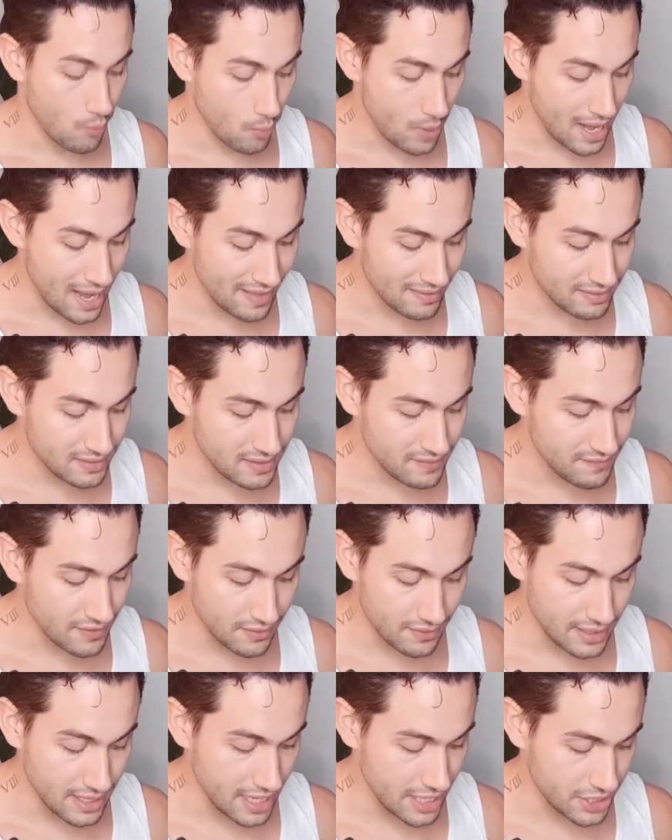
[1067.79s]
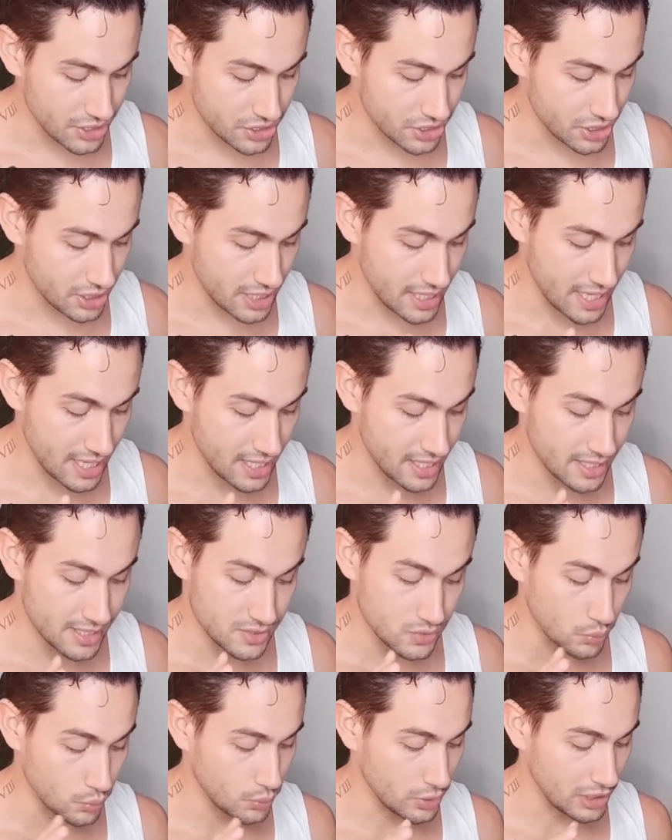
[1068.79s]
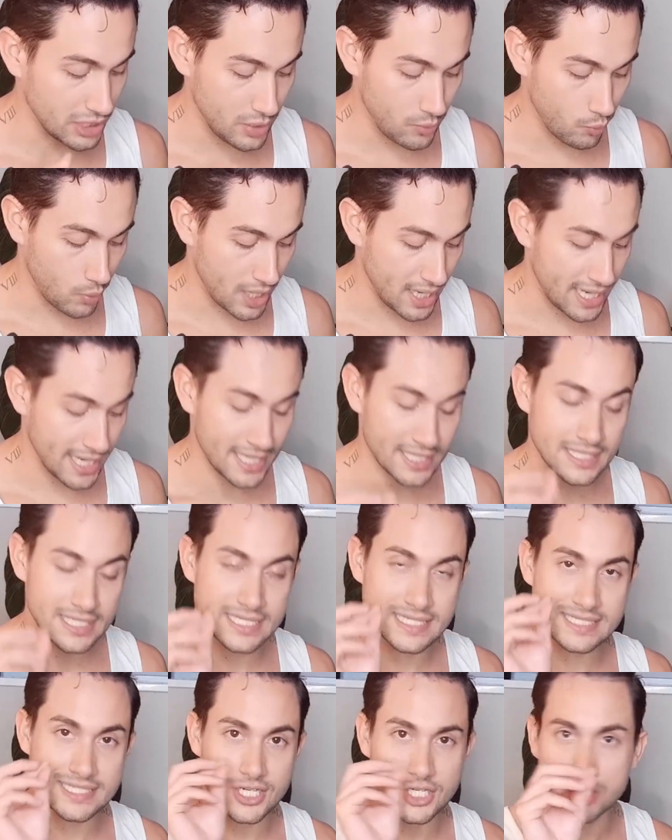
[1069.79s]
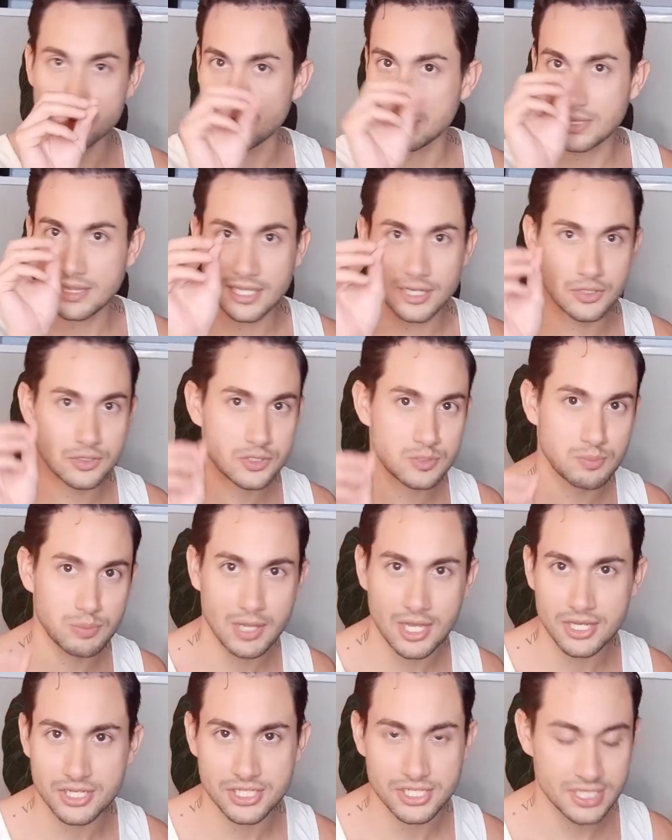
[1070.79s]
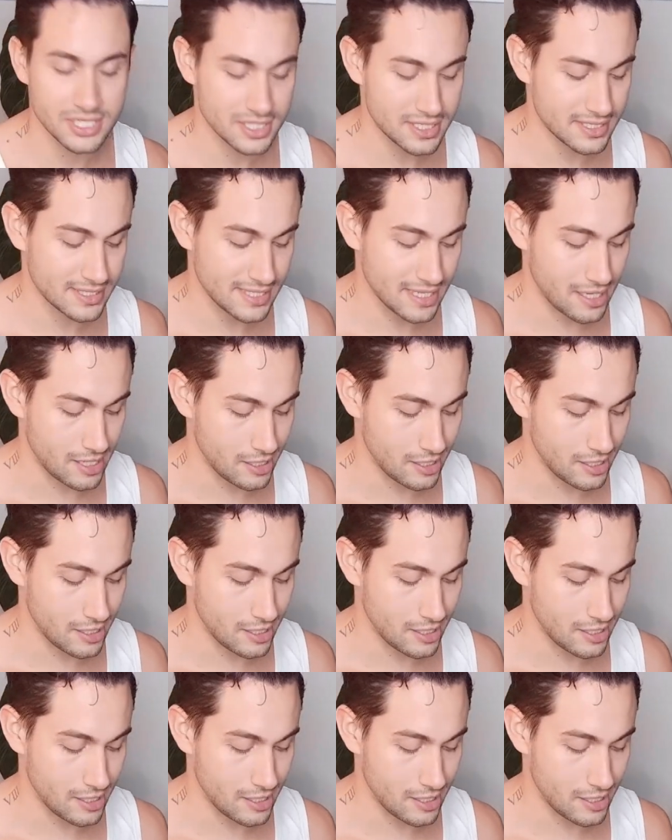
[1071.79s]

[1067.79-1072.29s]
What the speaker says: And the variegation is really wide, starts with little splotches.